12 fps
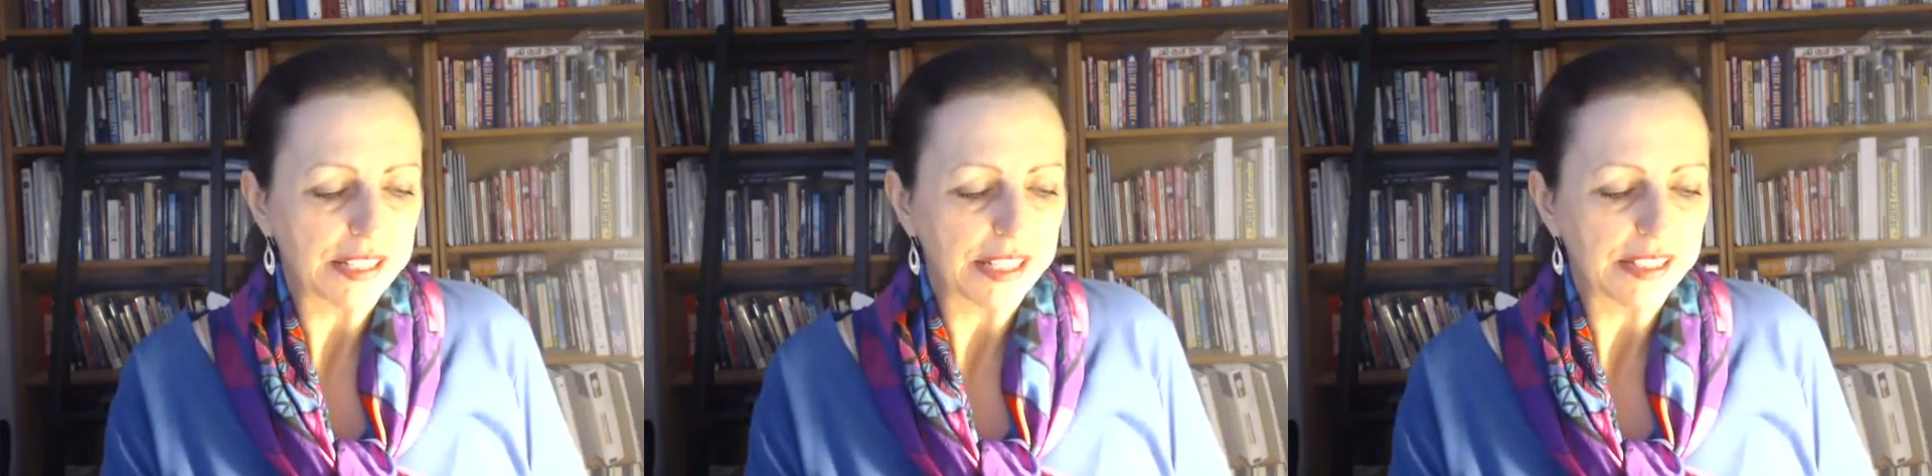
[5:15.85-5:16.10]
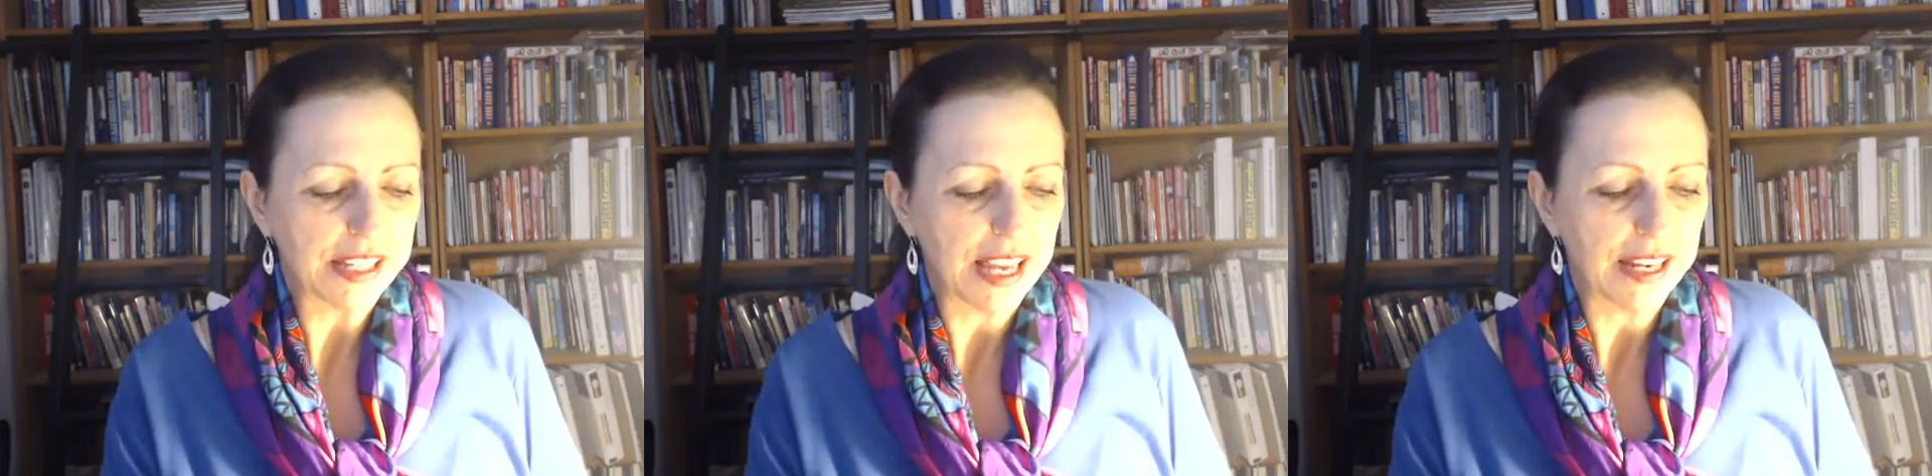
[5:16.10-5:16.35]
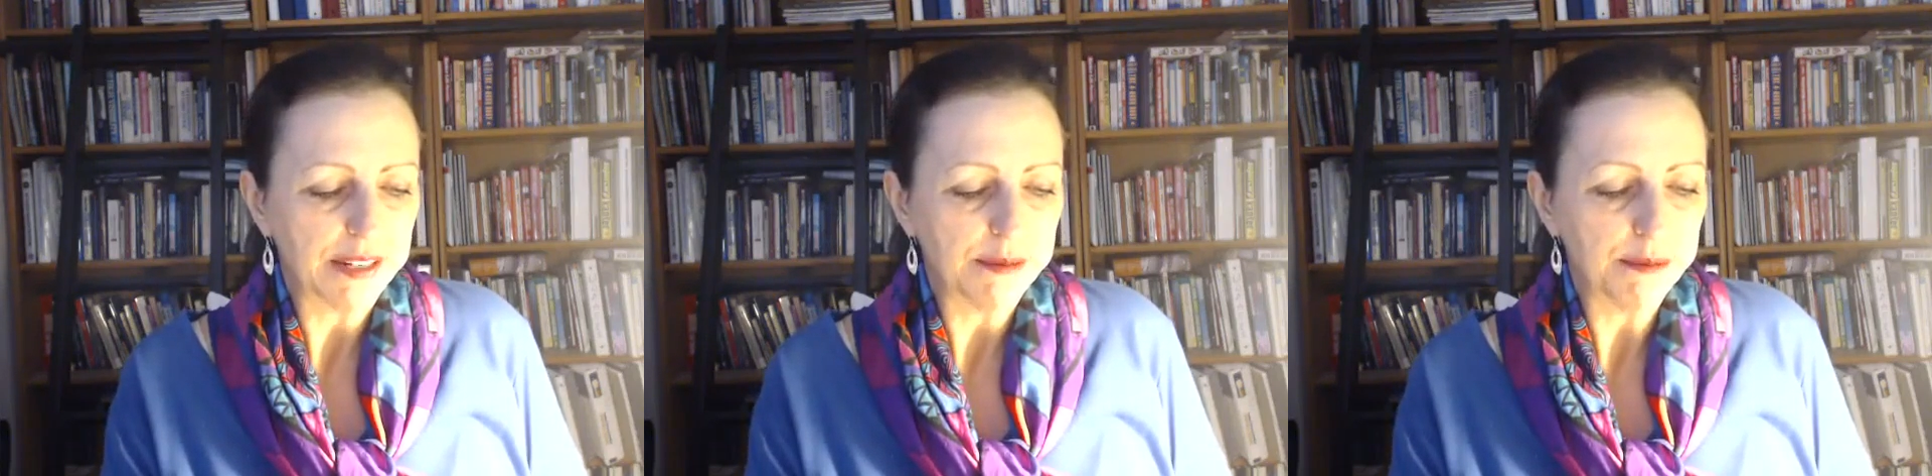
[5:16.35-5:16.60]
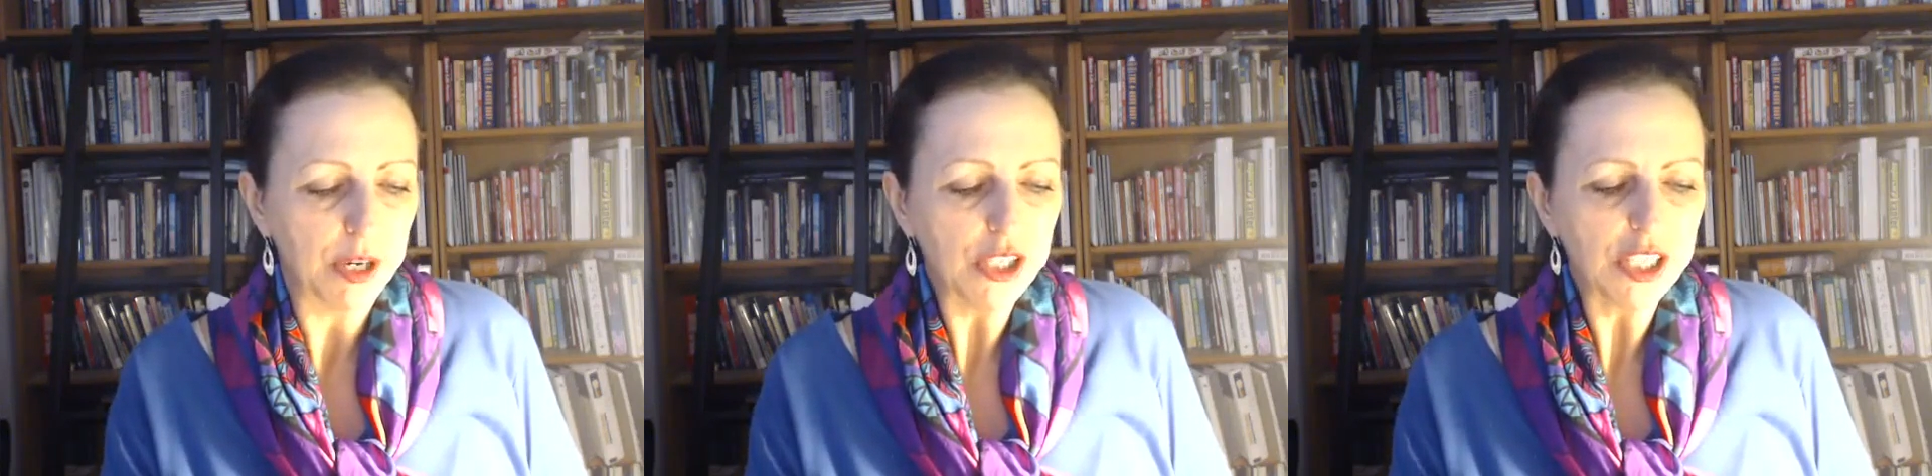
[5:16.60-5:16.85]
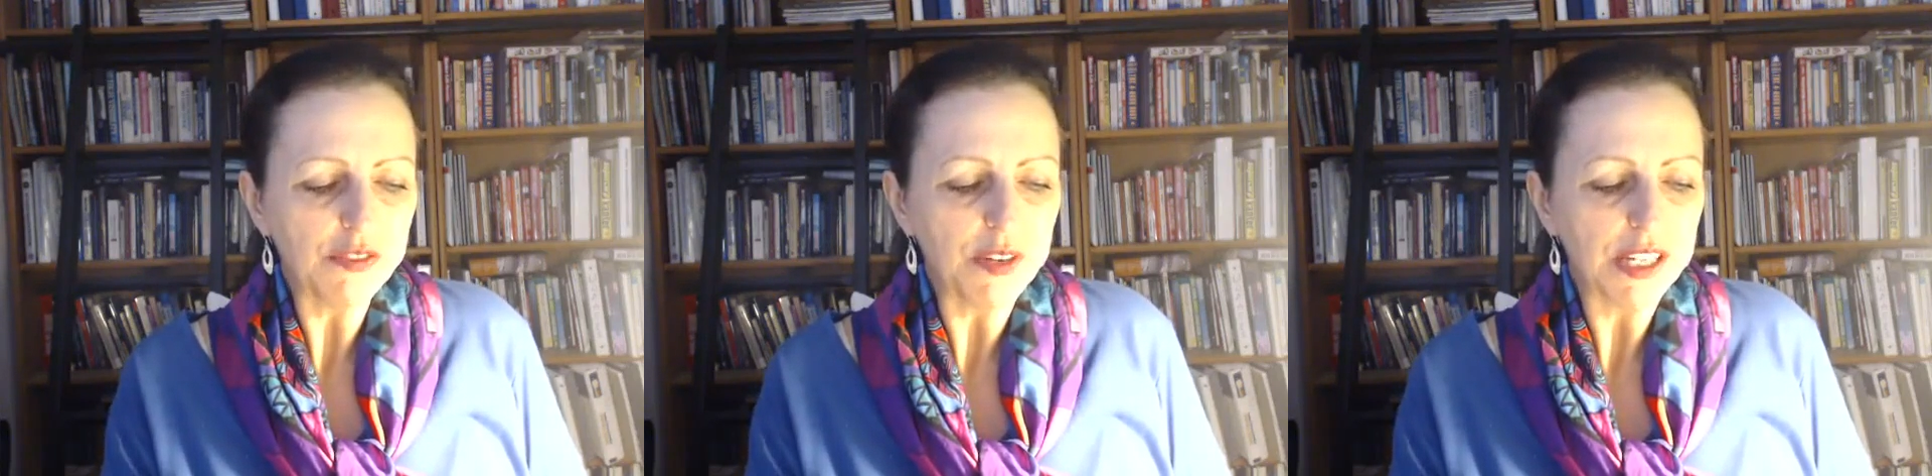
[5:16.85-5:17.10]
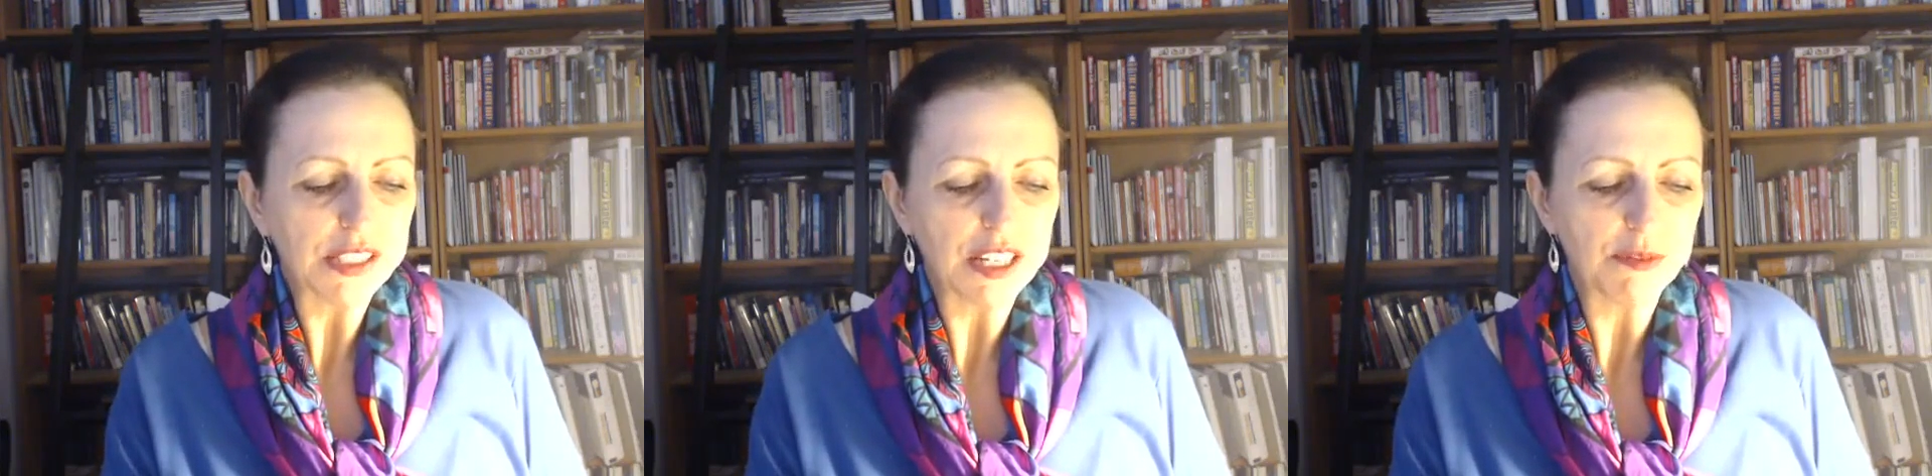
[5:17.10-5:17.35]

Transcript: is that most of us